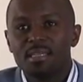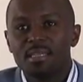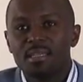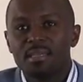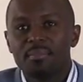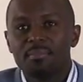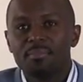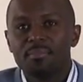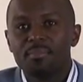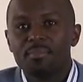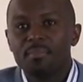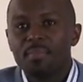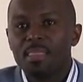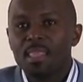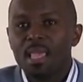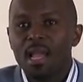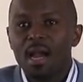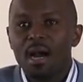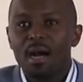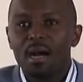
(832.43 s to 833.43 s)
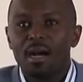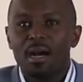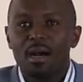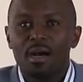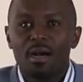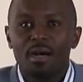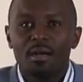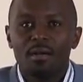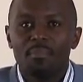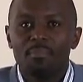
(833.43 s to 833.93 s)

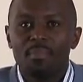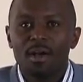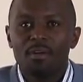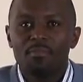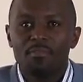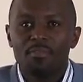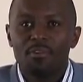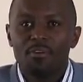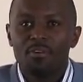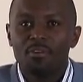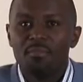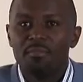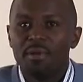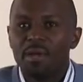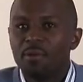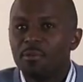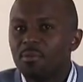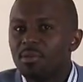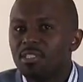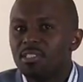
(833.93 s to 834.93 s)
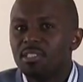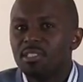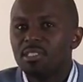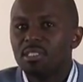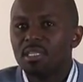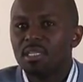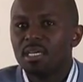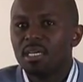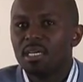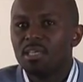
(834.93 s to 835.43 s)
a form by which
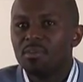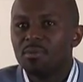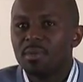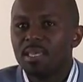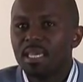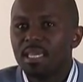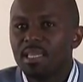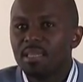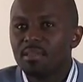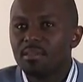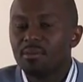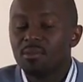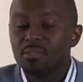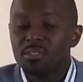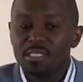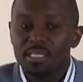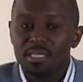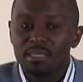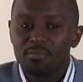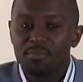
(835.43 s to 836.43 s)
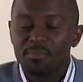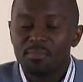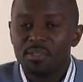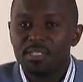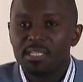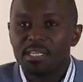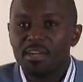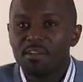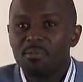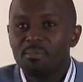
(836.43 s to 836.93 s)
you gain consent from the
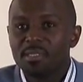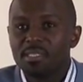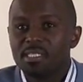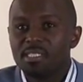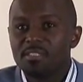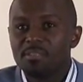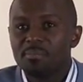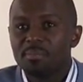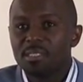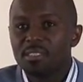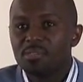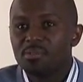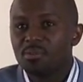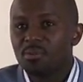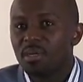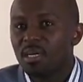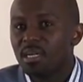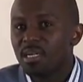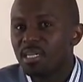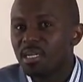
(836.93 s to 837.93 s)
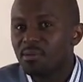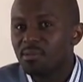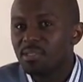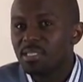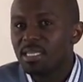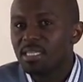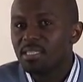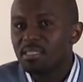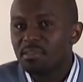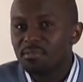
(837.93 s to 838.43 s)
trial participants to carry out the
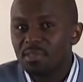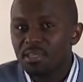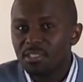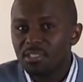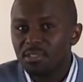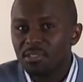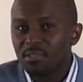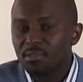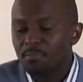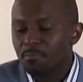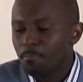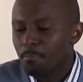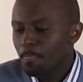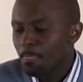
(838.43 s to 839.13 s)
intervention.